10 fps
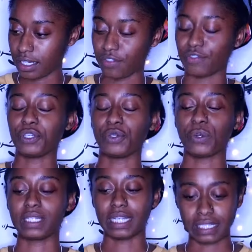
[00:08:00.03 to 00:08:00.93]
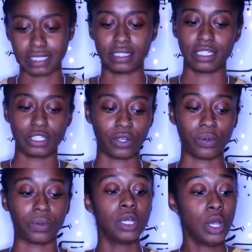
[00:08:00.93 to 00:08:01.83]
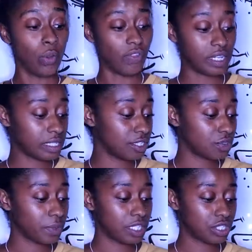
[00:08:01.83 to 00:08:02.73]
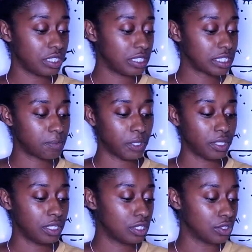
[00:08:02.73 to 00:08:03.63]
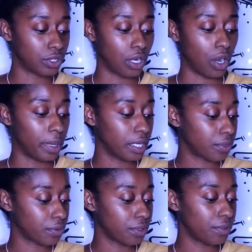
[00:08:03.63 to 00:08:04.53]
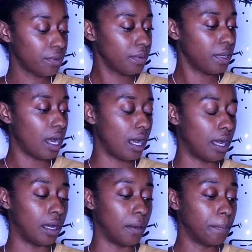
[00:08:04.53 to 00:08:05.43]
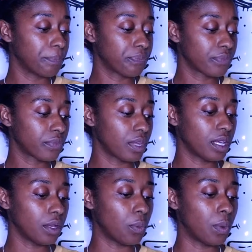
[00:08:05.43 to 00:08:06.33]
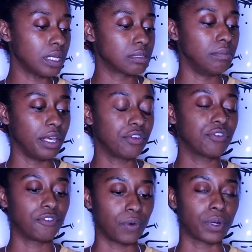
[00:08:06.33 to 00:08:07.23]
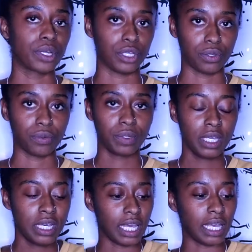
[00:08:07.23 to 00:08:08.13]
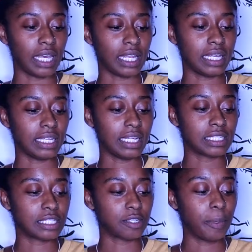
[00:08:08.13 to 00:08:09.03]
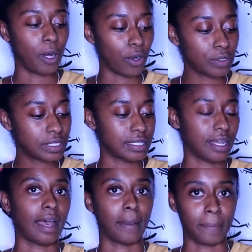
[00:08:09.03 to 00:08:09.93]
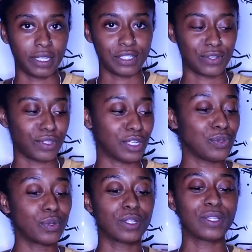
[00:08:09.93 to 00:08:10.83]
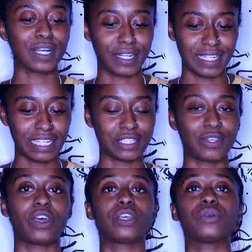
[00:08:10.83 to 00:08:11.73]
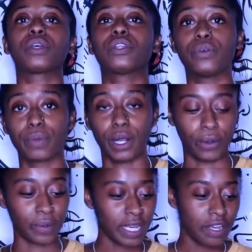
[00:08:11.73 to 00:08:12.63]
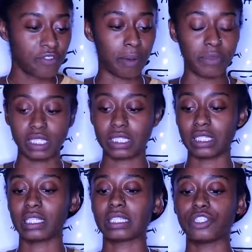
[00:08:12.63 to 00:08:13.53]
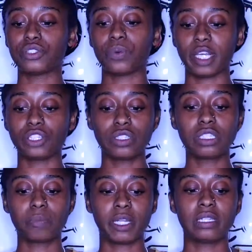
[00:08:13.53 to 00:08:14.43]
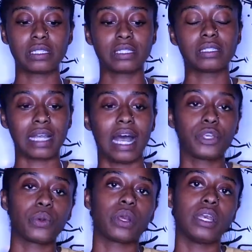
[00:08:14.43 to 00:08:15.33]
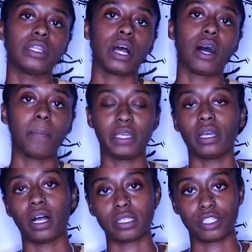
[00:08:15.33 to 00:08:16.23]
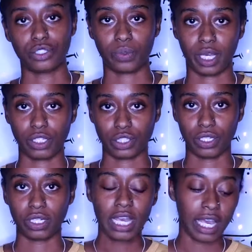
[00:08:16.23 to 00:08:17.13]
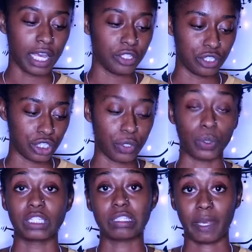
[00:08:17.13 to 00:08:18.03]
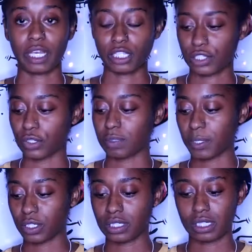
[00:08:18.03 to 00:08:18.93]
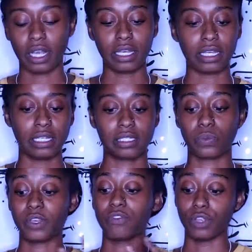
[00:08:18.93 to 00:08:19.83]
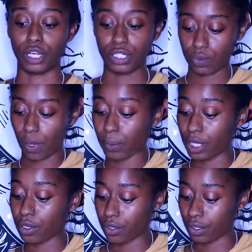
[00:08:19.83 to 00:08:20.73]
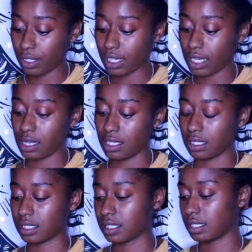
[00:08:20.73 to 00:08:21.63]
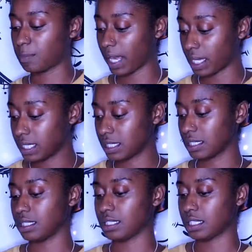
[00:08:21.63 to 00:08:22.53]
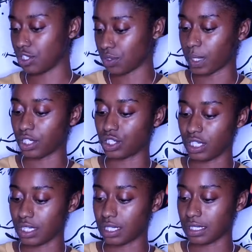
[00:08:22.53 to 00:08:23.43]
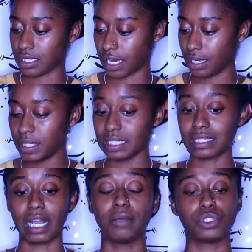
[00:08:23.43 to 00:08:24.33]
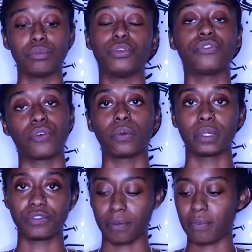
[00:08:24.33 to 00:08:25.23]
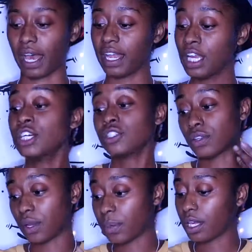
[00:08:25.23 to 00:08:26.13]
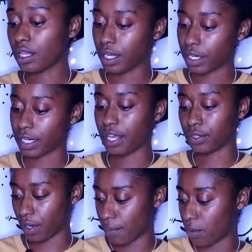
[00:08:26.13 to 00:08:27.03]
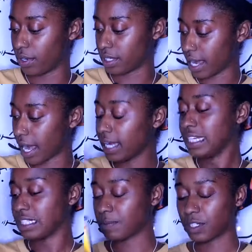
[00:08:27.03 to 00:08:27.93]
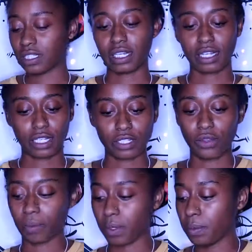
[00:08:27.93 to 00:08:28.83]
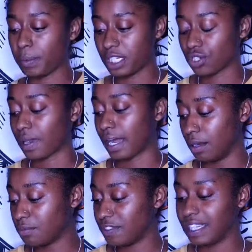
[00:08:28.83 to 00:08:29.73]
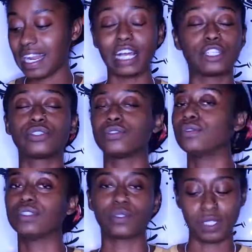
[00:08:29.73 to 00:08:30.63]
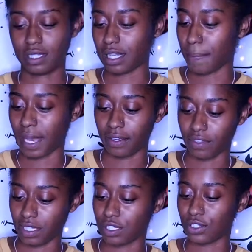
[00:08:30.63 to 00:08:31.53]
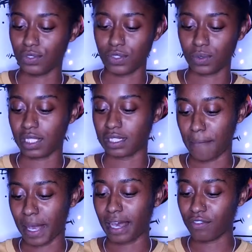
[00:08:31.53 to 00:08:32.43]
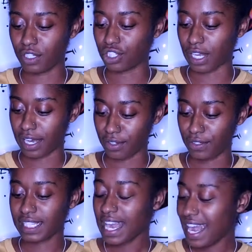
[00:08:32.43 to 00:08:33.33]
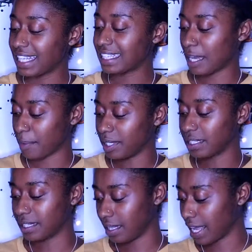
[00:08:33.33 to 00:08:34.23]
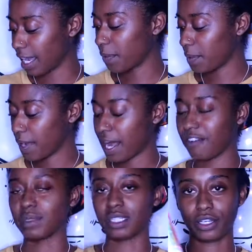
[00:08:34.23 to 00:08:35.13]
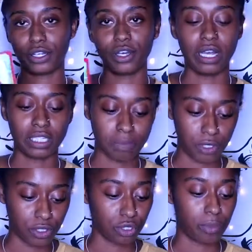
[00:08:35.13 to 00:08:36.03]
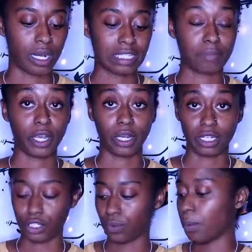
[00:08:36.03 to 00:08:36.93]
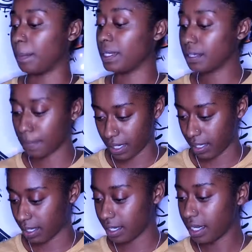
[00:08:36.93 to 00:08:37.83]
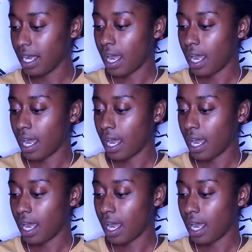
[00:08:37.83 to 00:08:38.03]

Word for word: of your destiny. So, this situation and experience you're going through, um, was meant for you. It is supposed to happen so that you could learn and so that you could grow from these situations, but it is not your end all be all situation, energy, or space. So, Spirit is telling us we've learned what we could in this space and situation in this time, and it's time to move forward from that so that we can learn and grow more. Yeah. And Spirit is letting us know that we will be triumphant as soon as we step out of this, as soon as we step out of the shadows and step into the light, we will have material and spiritual prosperity. You will be abundant.